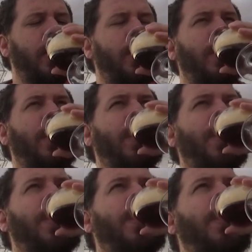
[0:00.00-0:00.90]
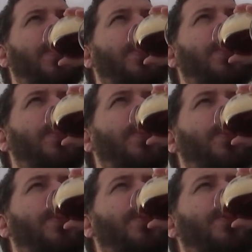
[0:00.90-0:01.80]

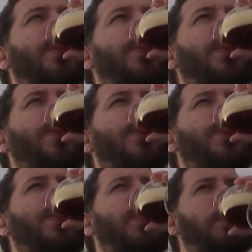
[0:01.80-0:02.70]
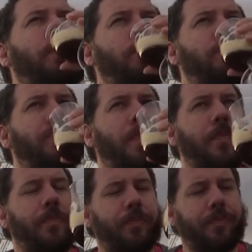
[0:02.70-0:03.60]

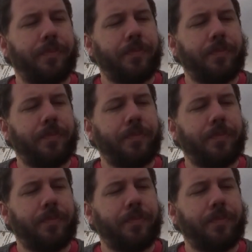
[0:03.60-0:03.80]
(silence)